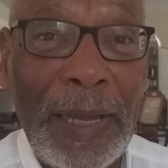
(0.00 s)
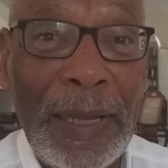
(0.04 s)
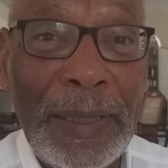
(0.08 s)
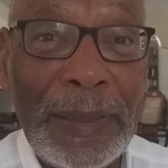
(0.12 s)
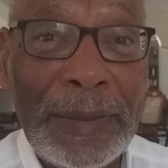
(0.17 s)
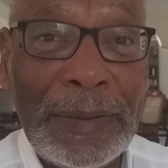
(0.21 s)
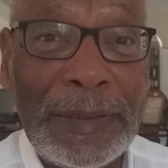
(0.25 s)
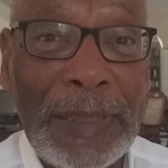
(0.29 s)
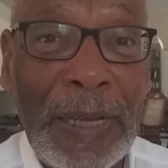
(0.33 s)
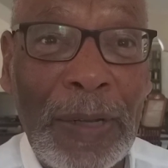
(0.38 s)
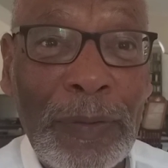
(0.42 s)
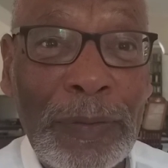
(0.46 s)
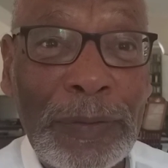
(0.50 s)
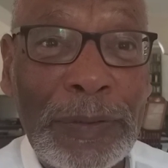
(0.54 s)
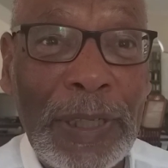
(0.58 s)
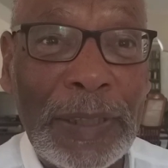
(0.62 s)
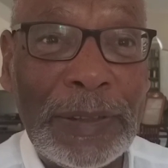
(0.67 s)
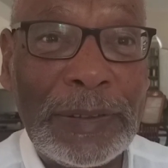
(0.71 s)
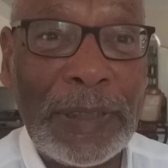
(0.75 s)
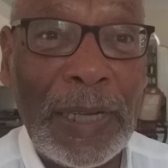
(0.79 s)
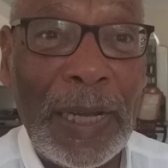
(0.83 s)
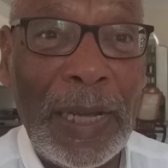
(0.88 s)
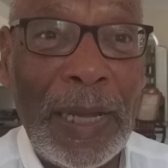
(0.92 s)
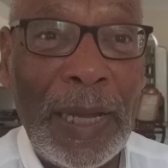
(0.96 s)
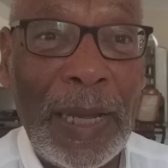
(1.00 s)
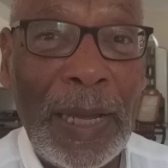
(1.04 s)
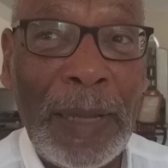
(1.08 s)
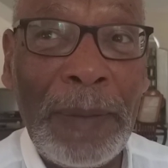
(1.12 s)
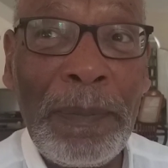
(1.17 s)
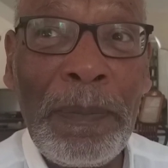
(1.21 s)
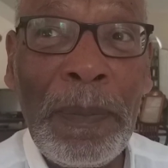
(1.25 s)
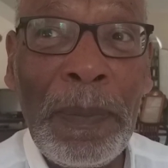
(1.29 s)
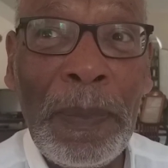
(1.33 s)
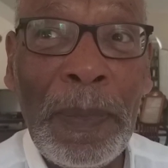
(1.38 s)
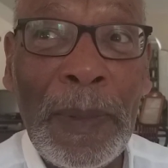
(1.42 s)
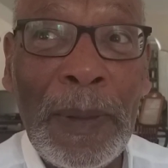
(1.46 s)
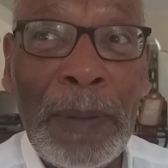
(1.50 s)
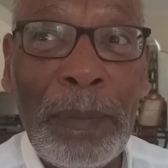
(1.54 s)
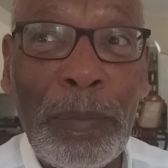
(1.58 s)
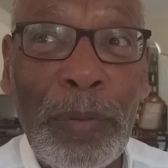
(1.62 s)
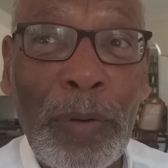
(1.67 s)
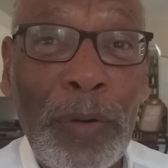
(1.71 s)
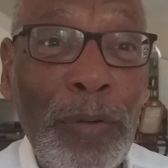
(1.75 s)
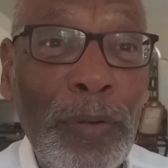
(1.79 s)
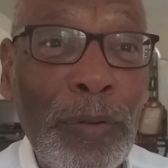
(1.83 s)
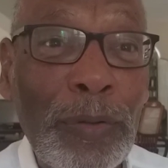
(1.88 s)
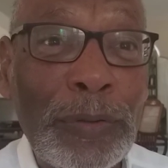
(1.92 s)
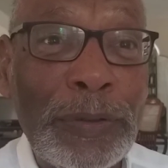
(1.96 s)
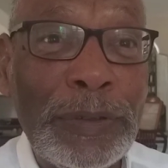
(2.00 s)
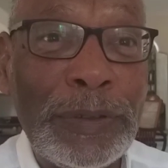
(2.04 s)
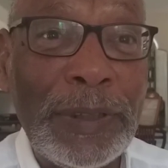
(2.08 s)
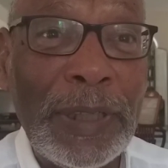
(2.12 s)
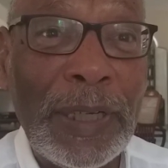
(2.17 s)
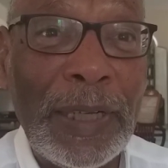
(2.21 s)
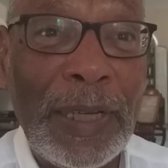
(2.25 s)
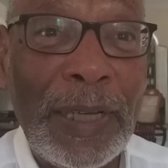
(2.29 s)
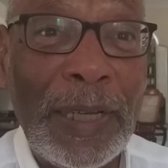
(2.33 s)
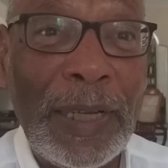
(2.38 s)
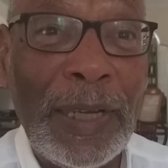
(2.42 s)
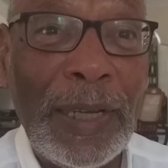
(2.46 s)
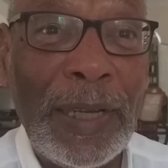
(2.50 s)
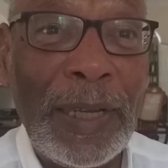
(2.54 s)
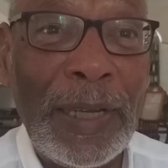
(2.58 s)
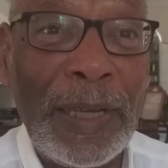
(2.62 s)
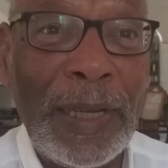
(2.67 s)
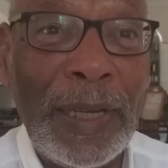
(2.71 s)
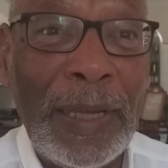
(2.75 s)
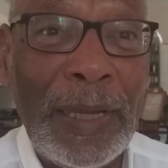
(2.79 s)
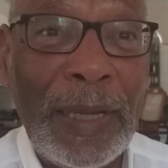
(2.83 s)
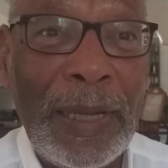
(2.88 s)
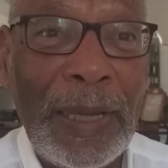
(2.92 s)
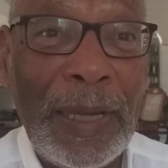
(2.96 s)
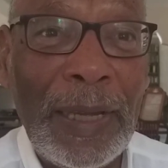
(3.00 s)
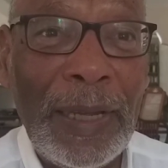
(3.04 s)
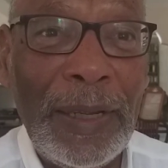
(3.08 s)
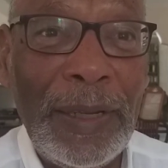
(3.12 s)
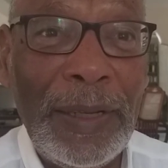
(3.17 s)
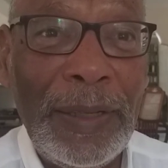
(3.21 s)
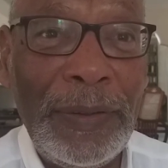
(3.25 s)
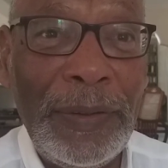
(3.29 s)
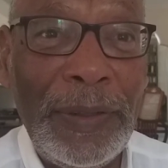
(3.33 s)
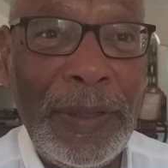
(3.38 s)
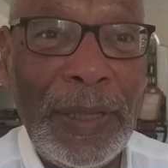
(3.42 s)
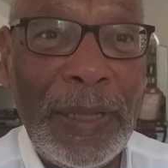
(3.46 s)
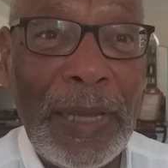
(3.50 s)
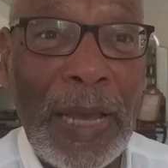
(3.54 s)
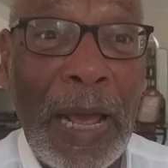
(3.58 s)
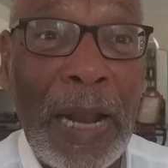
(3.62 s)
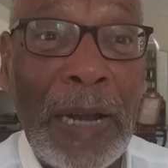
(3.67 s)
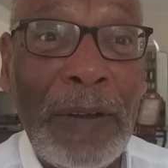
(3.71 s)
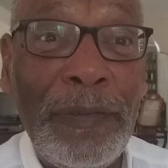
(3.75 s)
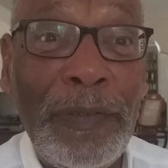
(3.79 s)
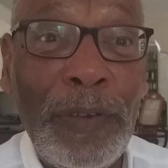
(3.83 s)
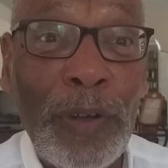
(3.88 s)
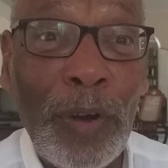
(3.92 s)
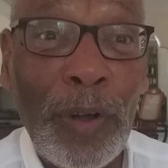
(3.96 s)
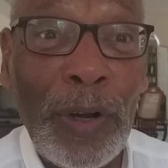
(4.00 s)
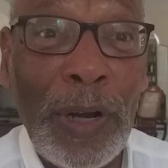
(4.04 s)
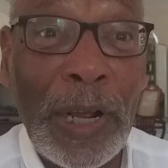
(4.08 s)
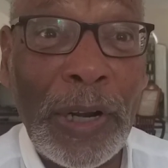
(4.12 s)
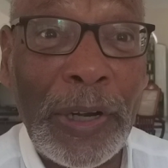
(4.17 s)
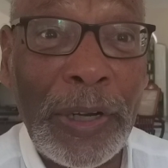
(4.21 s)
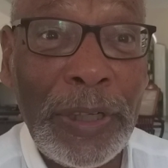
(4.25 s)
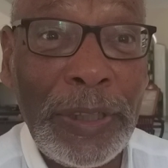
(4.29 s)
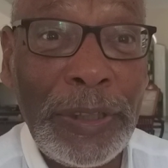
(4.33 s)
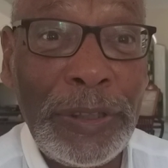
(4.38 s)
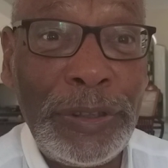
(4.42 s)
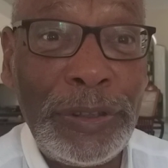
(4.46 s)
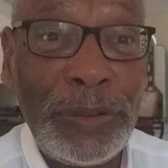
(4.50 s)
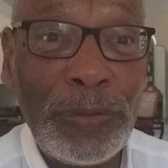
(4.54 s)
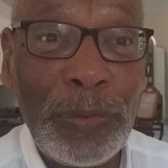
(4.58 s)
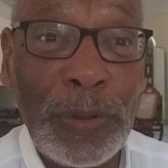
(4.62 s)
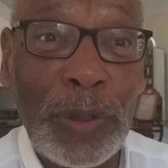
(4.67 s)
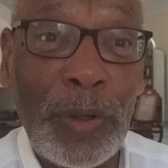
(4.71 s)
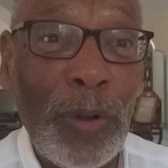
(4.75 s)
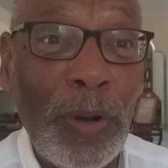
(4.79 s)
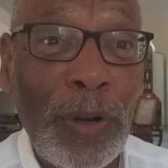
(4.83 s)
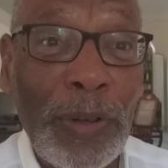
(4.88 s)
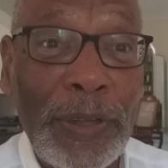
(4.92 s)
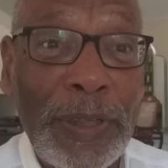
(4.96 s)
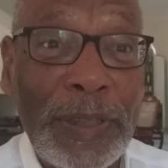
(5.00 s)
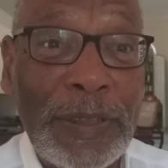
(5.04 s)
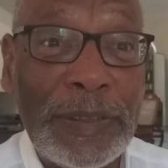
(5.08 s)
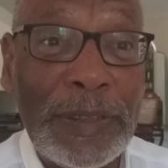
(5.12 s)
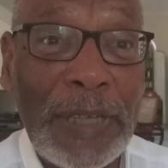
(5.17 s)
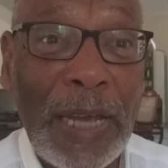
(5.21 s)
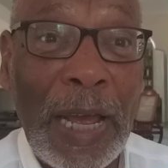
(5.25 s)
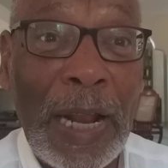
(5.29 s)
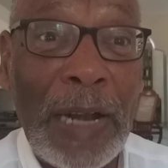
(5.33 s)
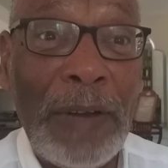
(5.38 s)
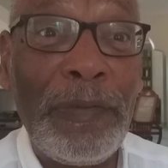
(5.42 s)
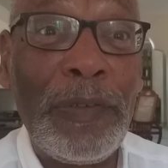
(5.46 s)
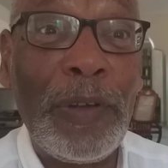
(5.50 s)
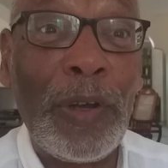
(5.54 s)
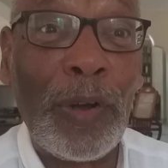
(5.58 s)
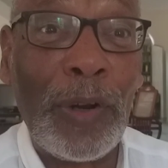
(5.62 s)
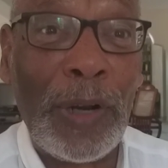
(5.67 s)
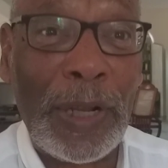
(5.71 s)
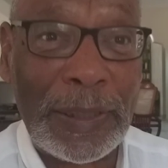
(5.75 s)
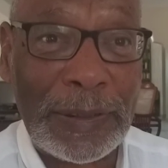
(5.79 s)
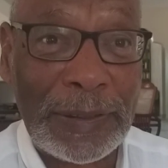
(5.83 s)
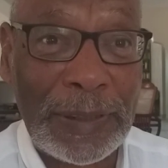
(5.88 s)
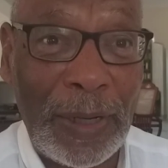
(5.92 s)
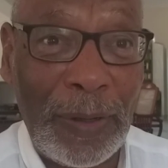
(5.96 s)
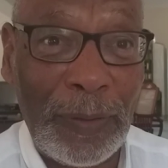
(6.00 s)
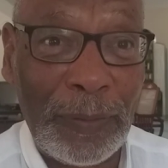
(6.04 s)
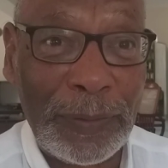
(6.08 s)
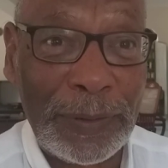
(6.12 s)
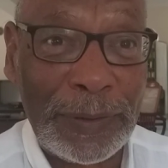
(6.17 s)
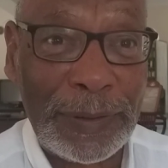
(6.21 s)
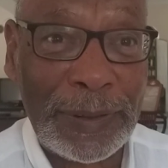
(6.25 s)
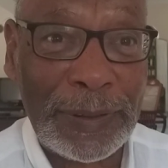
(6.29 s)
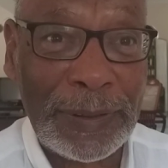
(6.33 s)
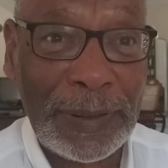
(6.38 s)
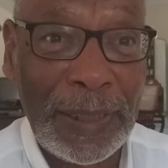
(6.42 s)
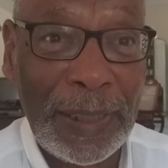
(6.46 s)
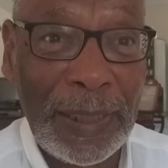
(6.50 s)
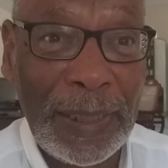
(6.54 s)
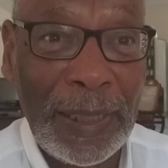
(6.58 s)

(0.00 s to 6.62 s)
Sounds that are produced In the alveolar ridge, we call these alveolar sounds.